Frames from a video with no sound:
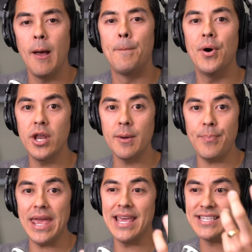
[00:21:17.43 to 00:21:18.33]
Put up
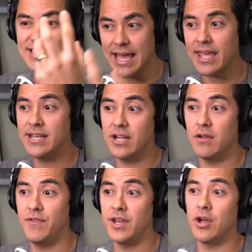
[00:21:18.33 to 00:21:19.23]
a secondary
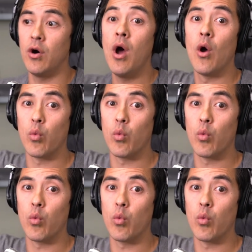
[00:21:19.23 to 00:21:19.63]
video